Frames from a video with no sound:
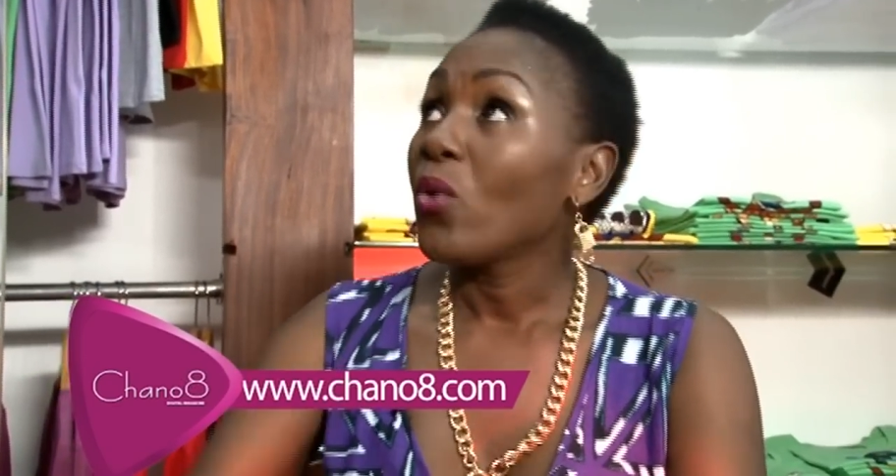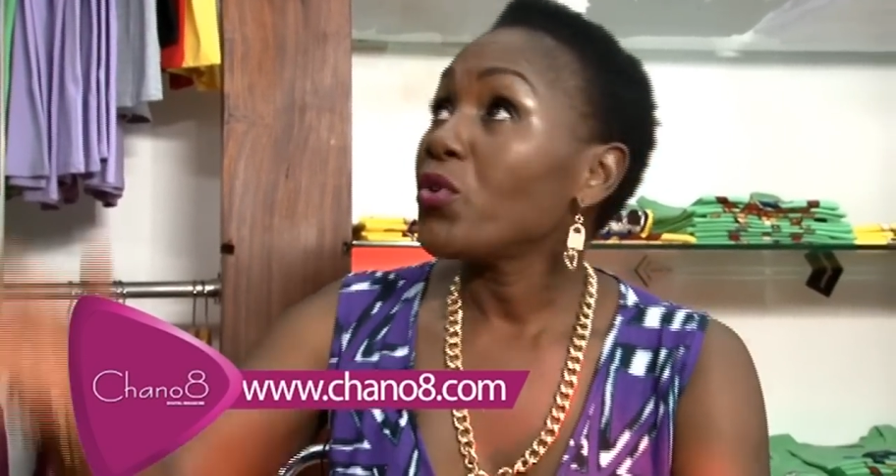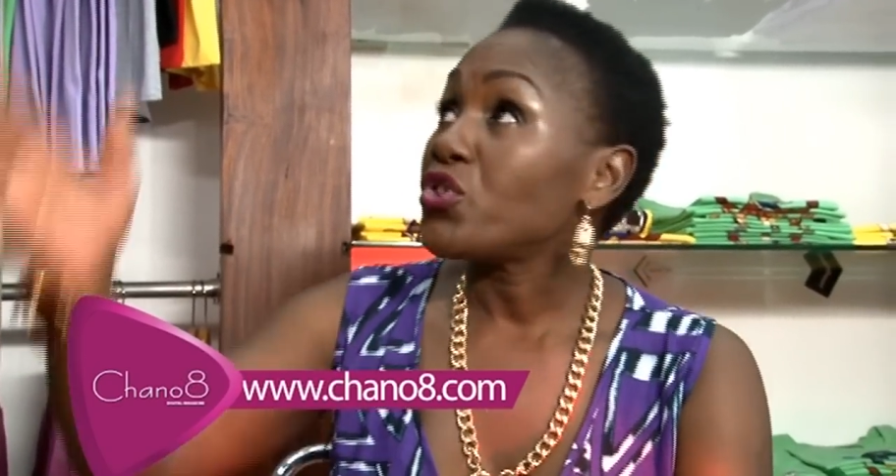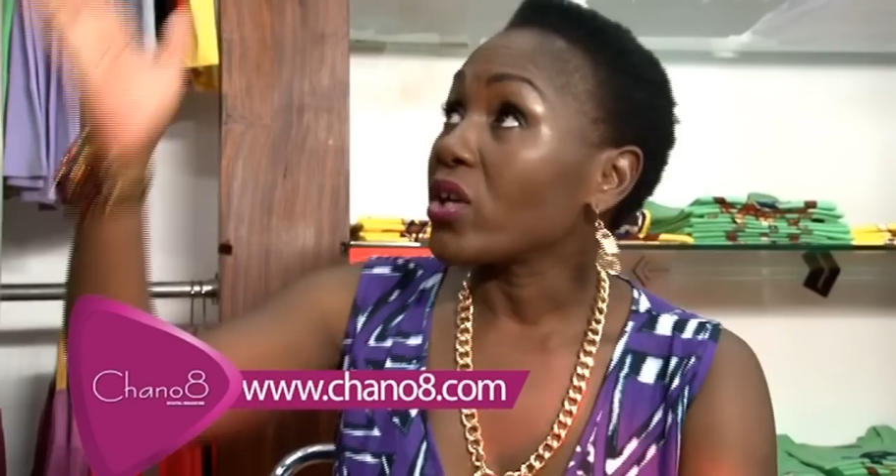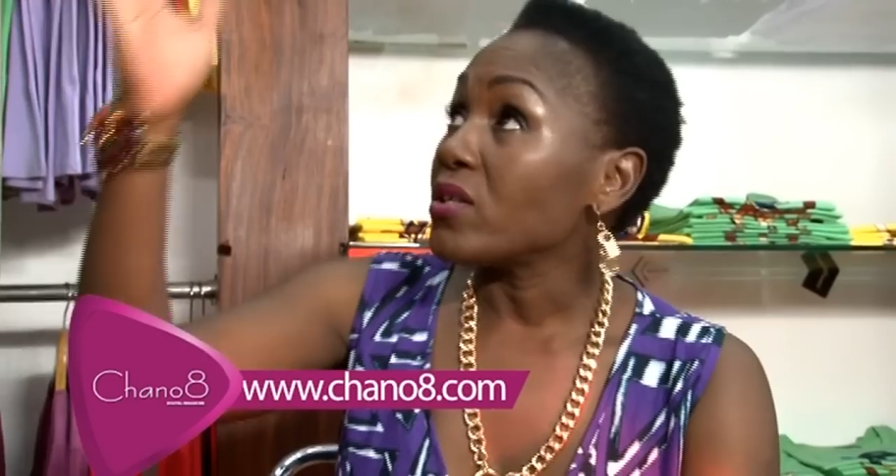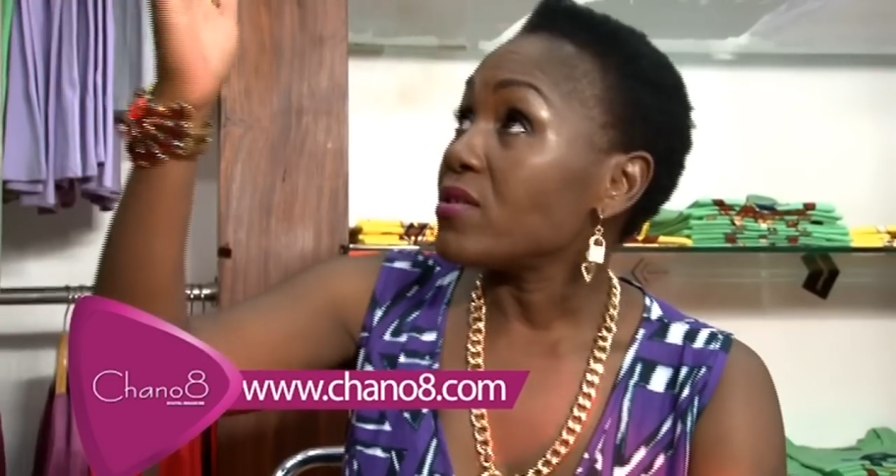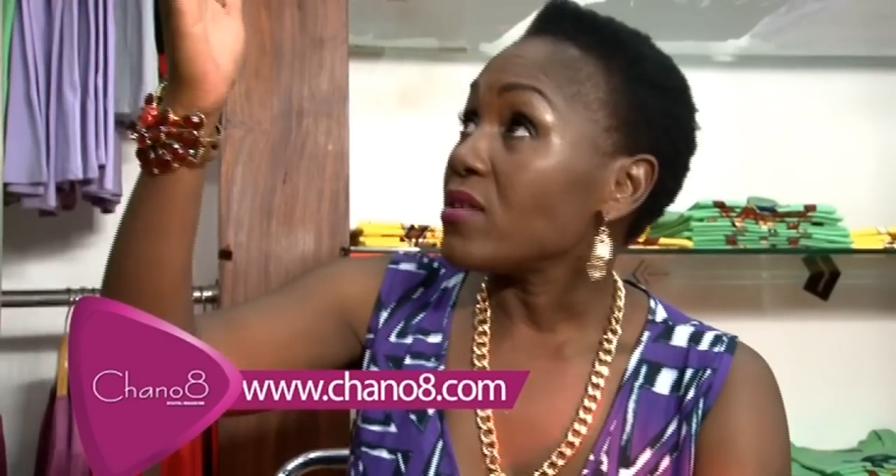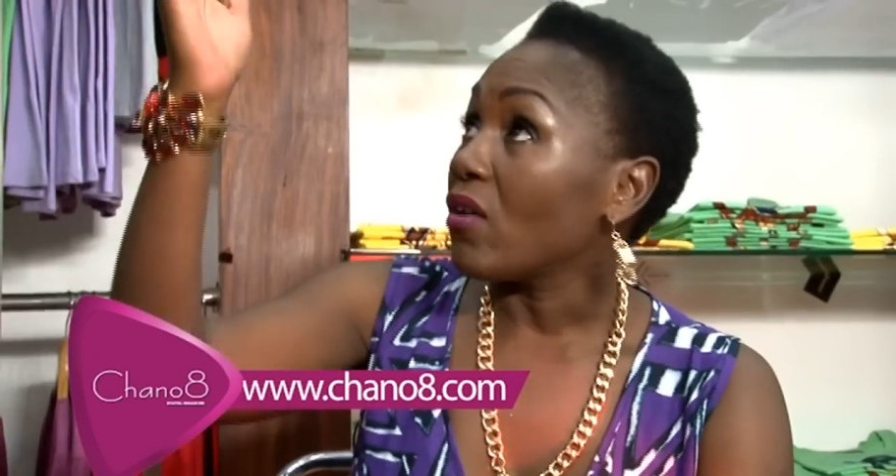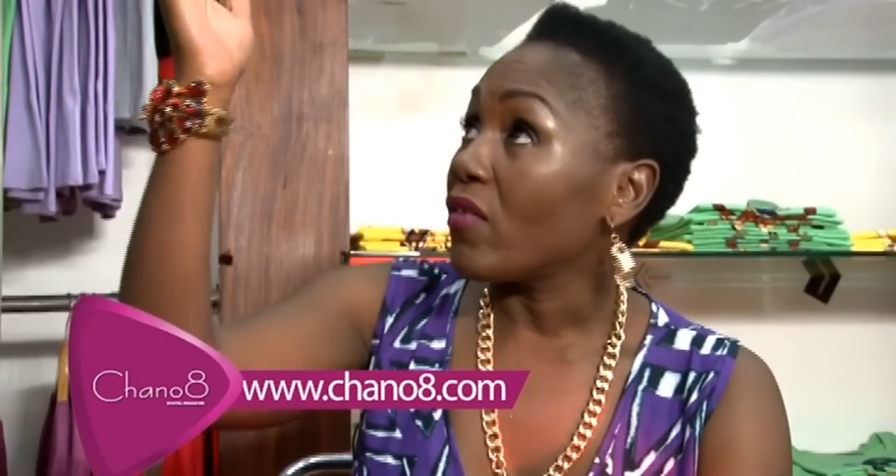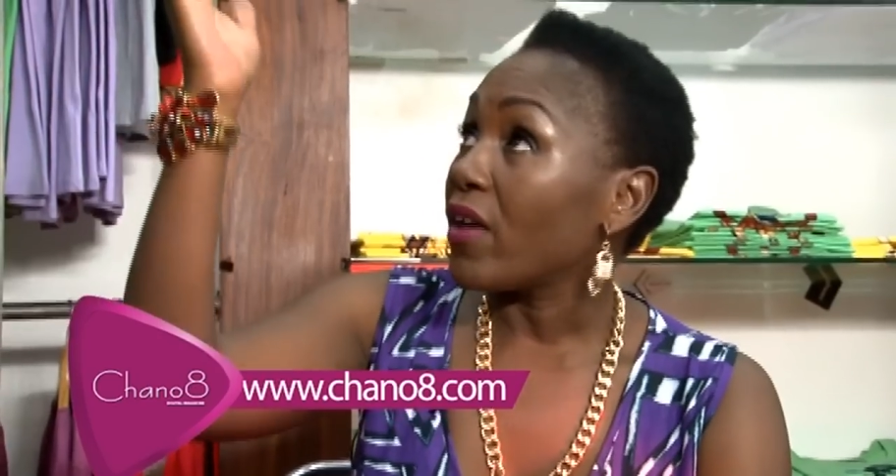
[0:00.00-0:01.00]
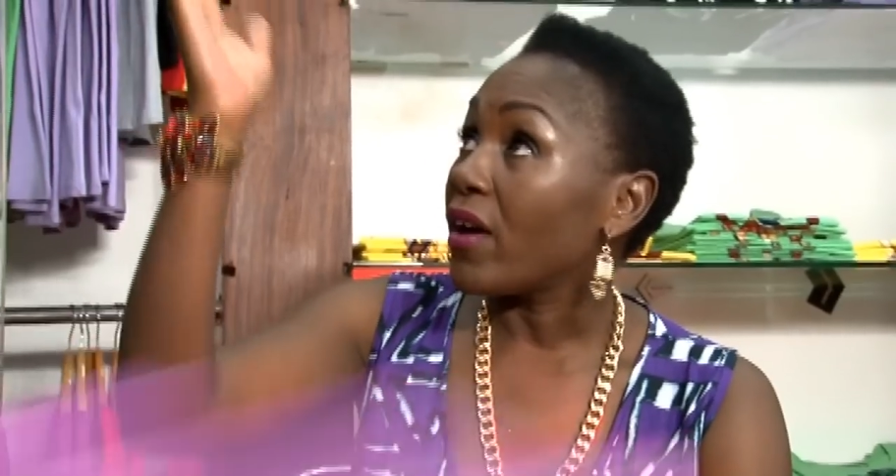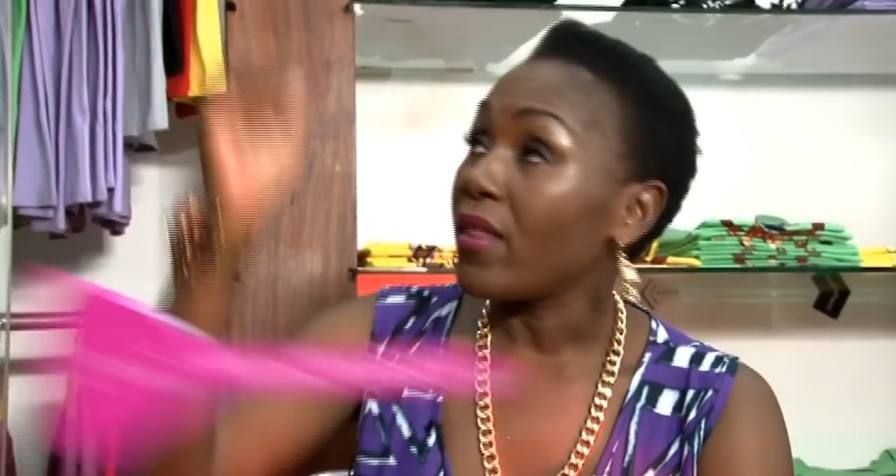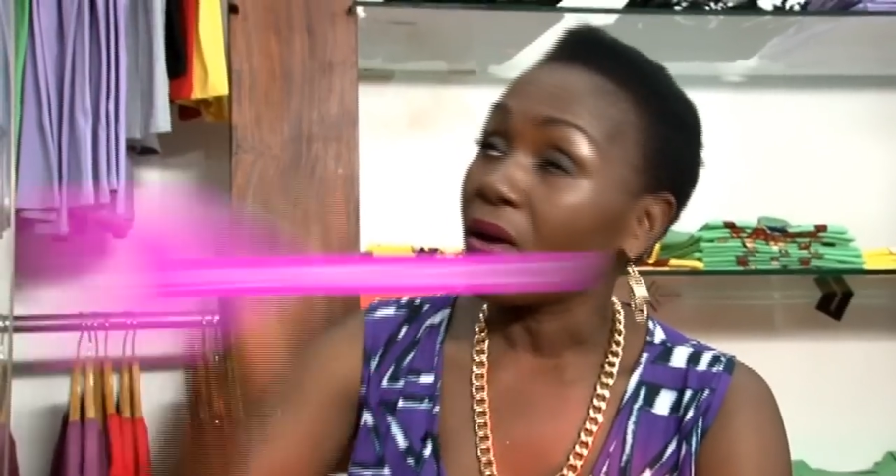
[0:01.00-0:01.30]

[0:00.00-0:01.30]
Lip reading: which you can see over there